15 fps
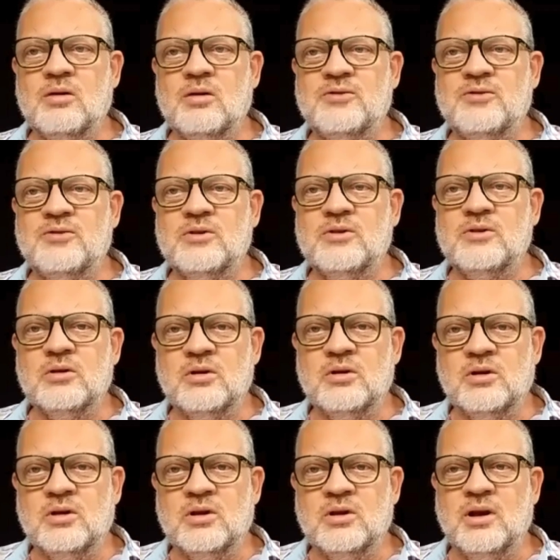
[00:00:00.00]
good
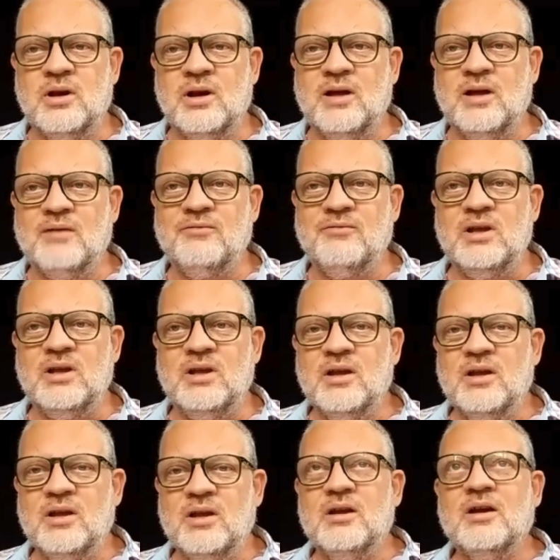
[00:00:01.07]
afternoon. Lovely
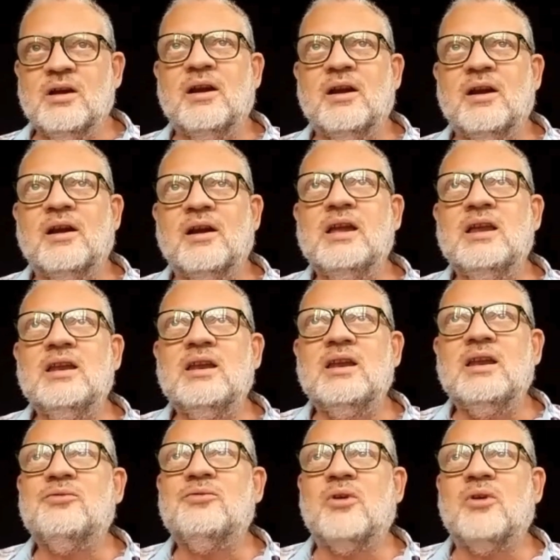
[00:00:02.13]

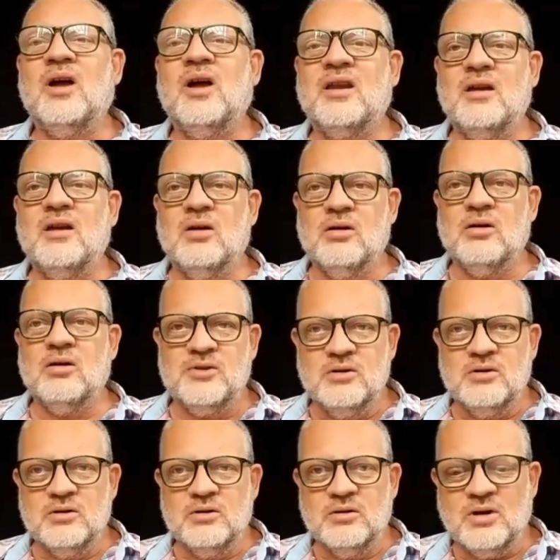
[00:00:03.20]
rainy Friday
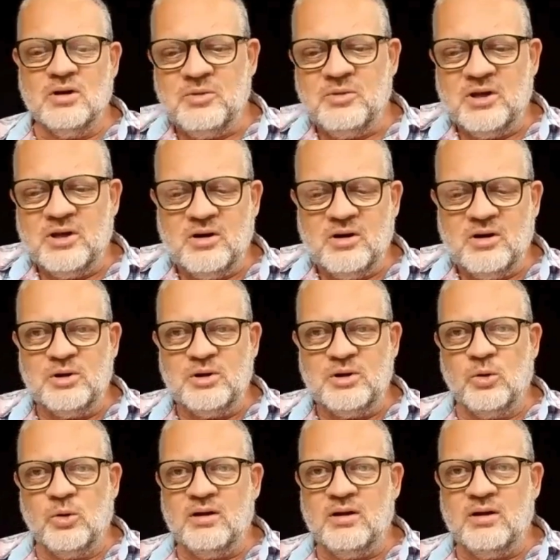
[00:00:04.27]
afternoon up here in
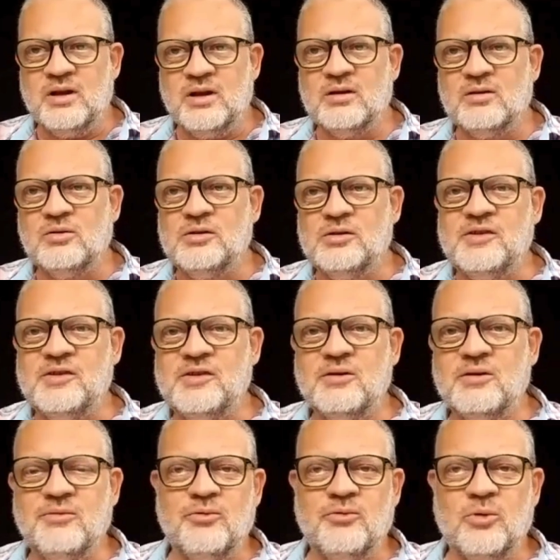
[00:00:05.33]
Pretoria. Rian
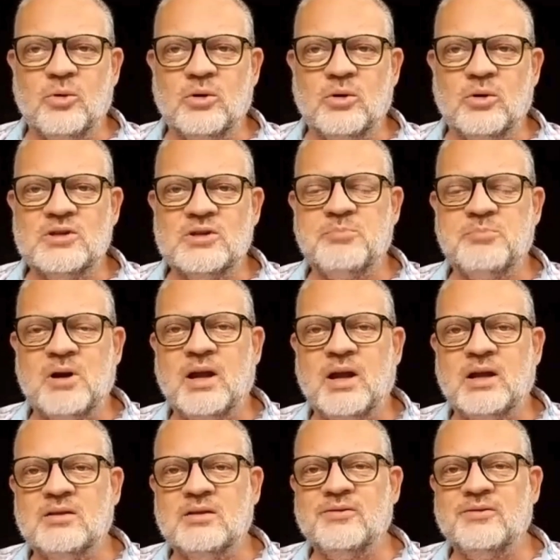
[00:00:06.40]
Kutsia from Fortis
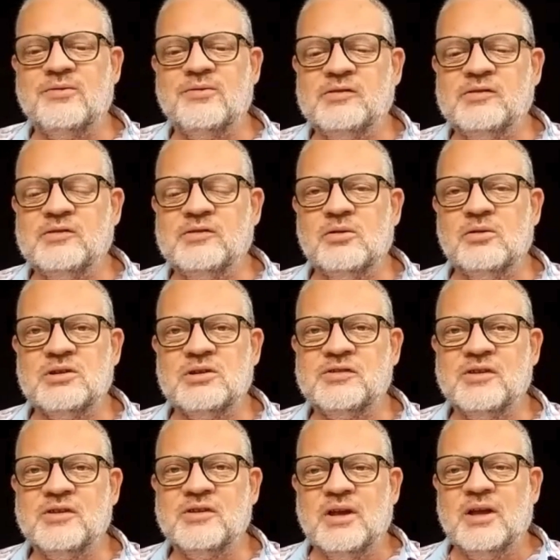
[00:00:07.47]
Proactive Defense
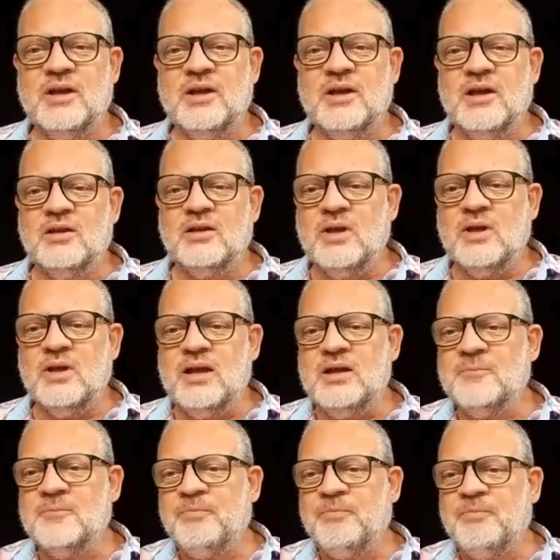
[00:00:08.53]
Solutions. And
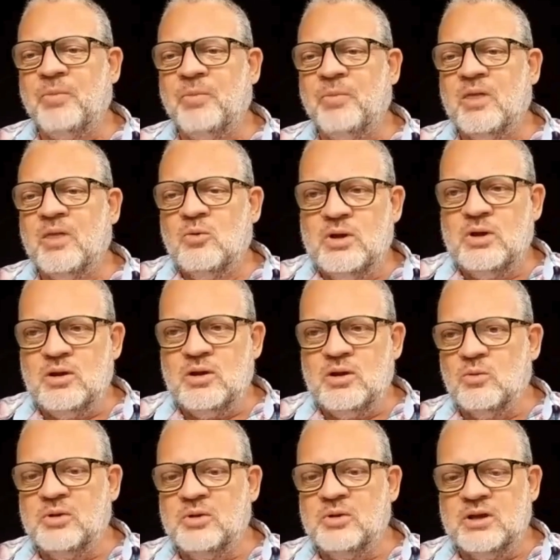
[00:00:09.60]
today we
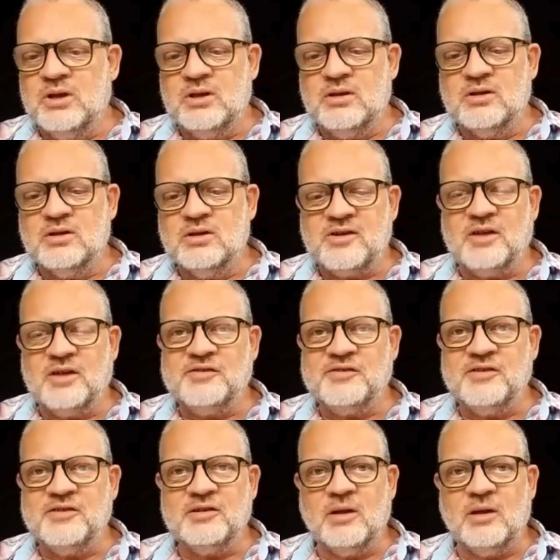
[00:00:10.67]
will be
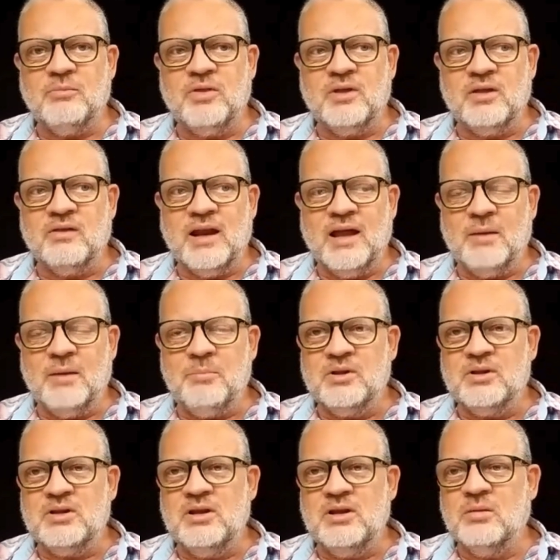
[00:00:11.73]
discussing something that
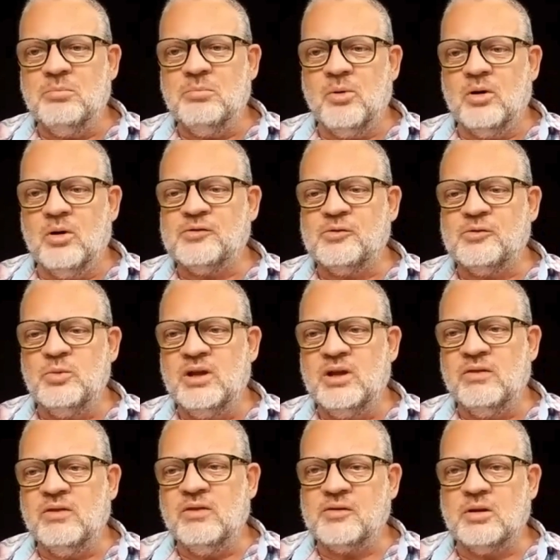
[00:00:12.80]
happened in the past
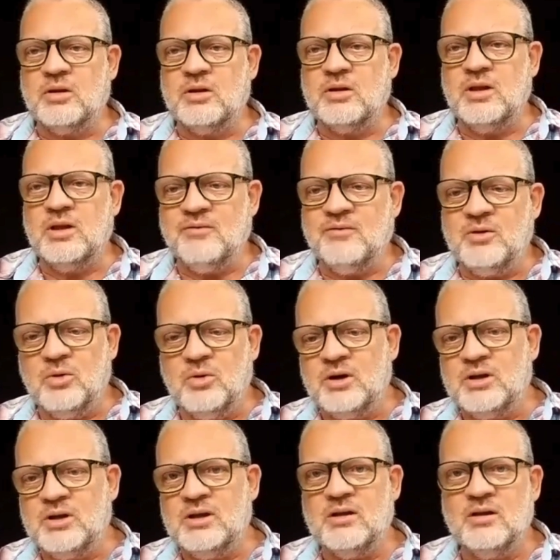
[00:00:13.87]
week that's got
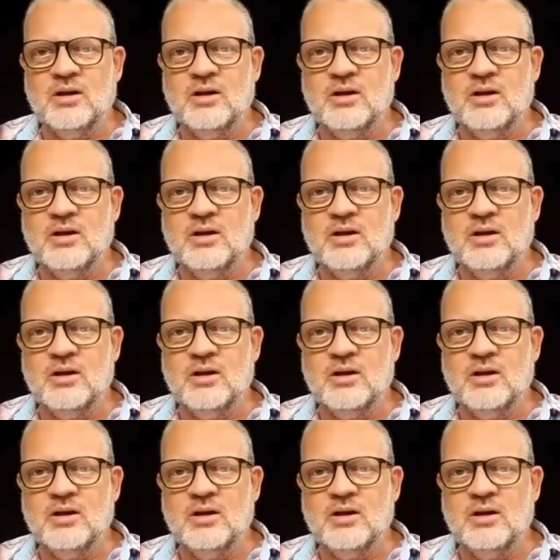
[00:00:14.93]
everybody